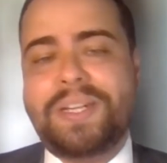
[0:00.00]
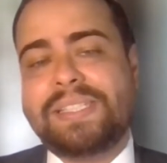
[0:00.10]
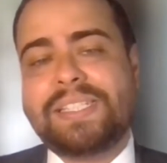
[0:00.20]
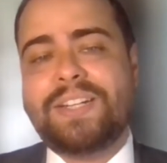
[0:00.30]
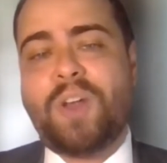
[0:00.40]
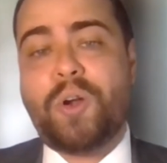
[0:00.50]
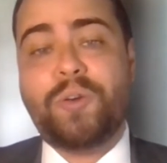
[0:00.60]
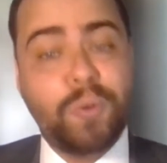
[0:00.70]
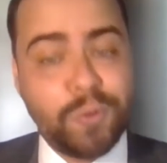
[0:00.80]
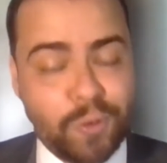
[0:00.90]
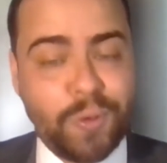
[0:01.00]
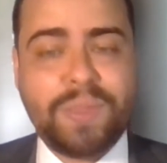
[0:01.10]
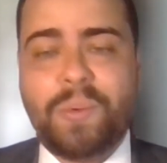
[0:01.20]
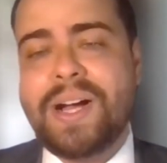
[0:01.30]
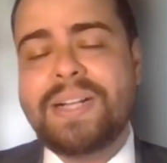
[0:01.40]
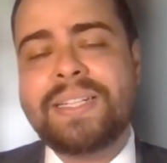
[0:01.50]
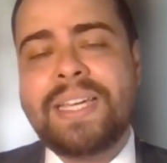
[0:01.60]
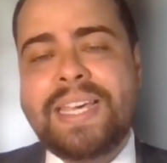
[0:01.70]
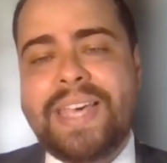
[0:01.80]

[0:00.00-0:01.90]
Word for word: listed on Who's Who in the World,